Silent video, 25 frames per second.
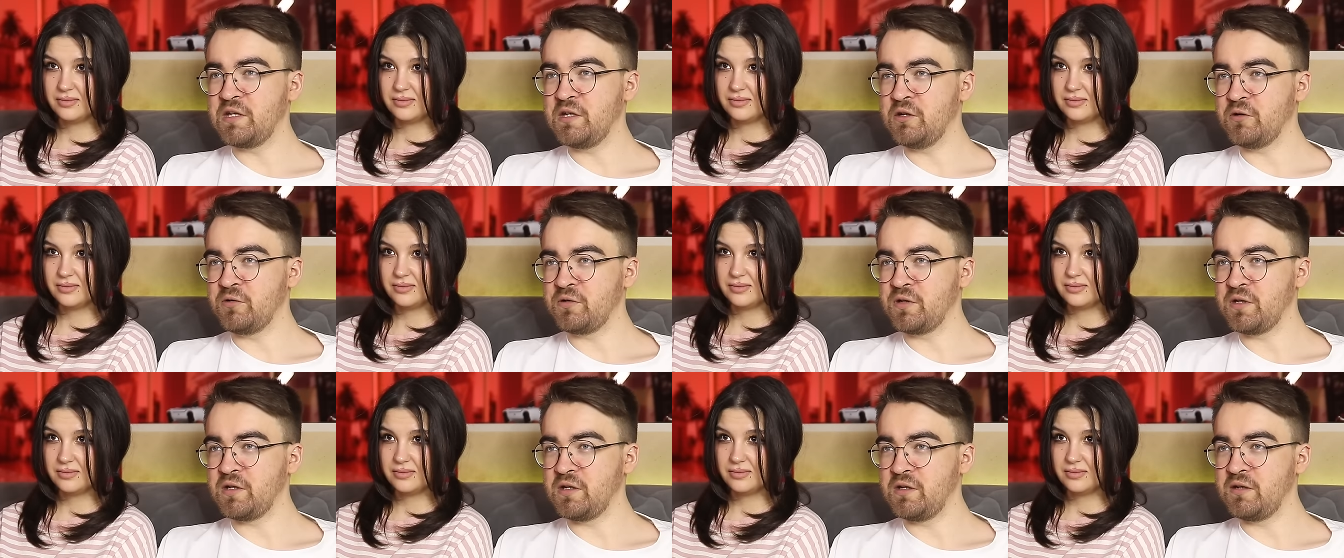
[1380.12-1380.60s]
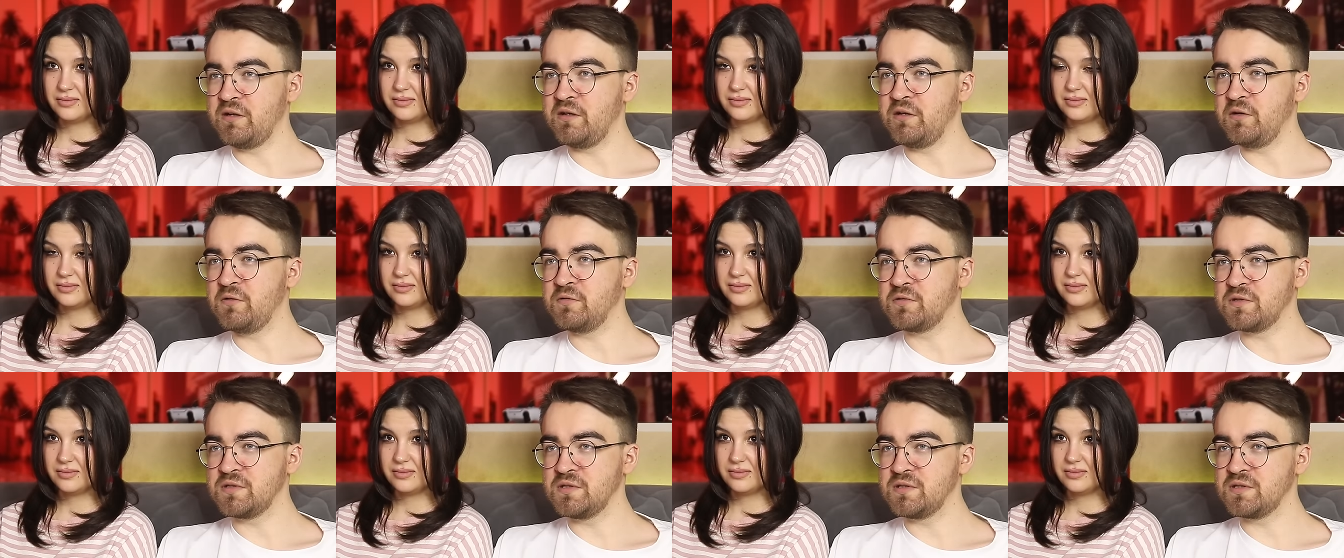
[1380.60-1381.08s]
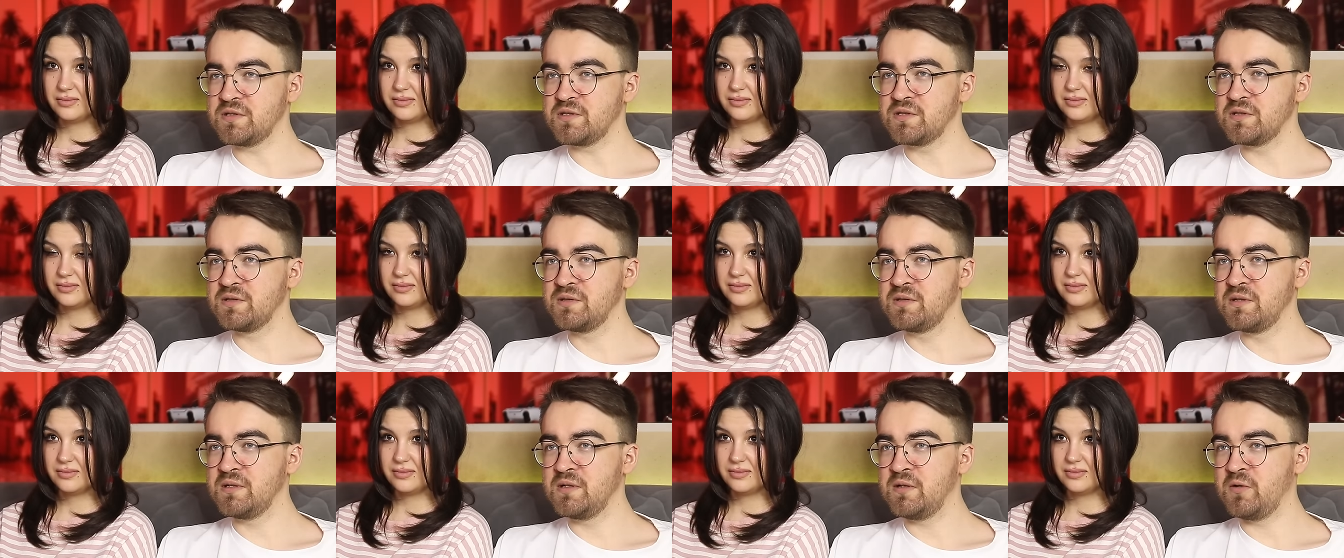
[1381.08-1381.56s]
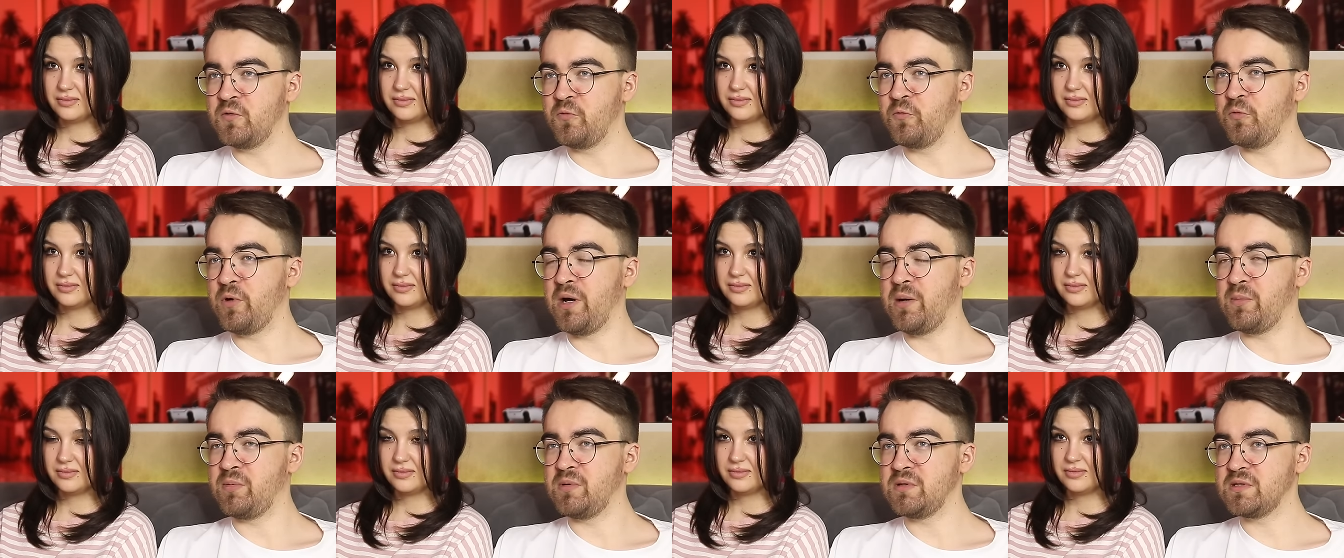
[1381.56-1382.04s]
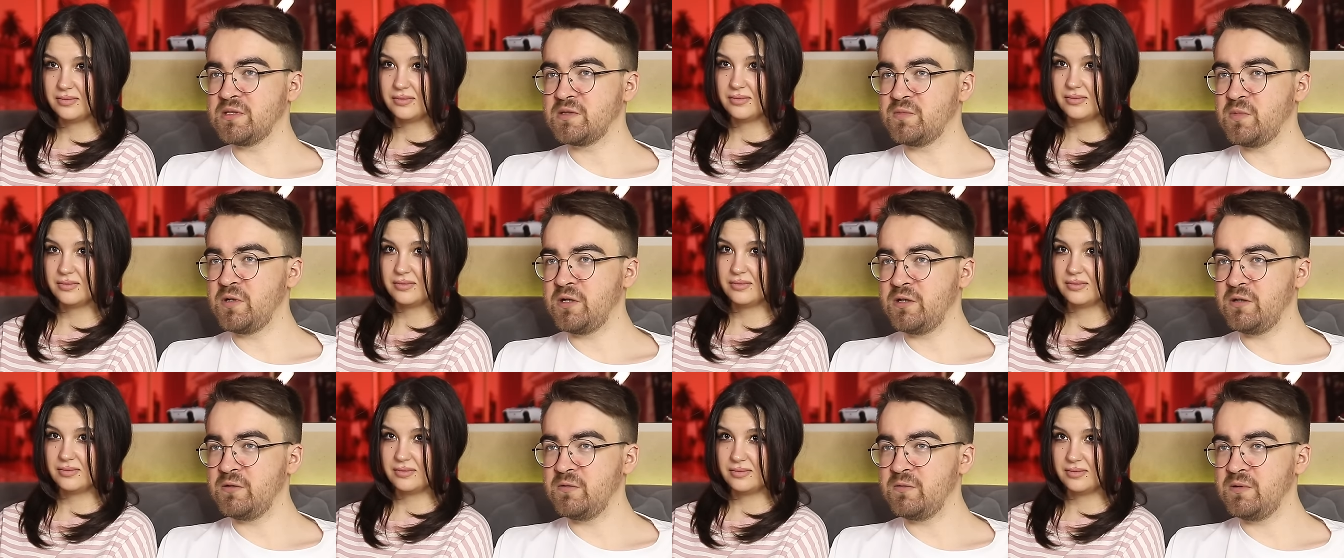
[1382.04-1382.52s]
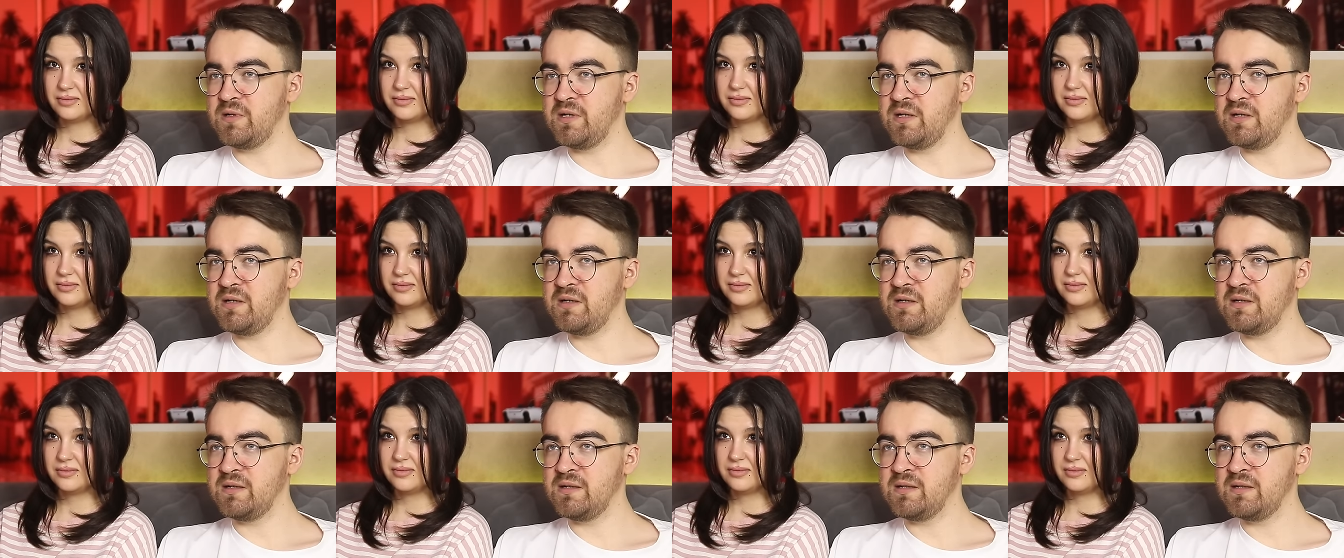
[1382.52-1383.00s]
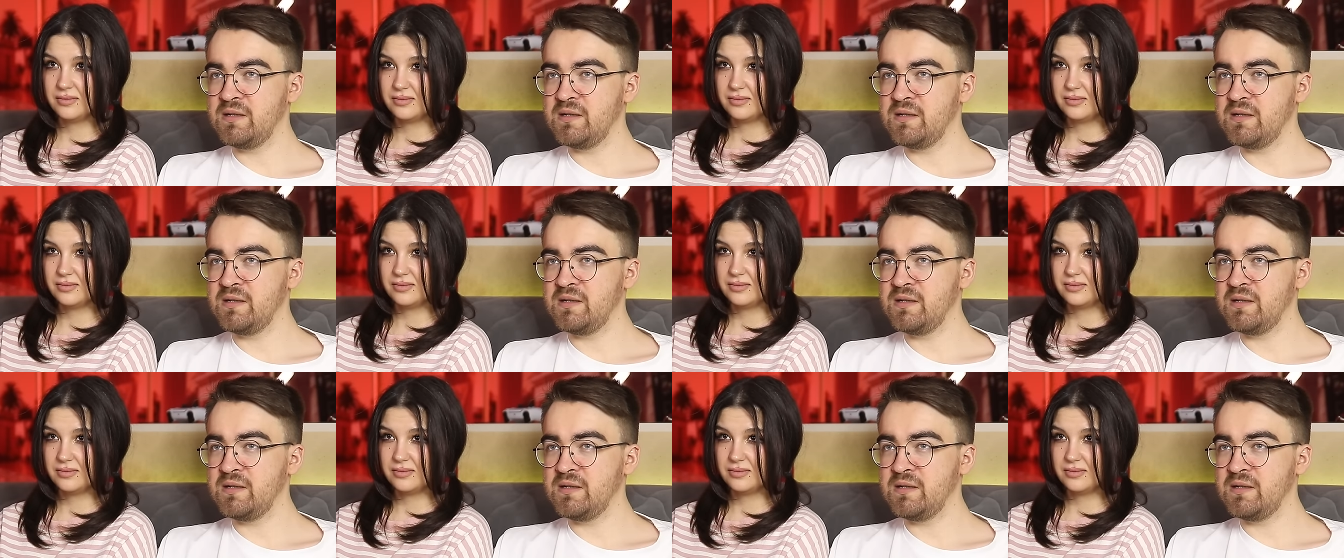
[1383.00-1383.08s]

Speaker 1: here he uses weapons, by the way.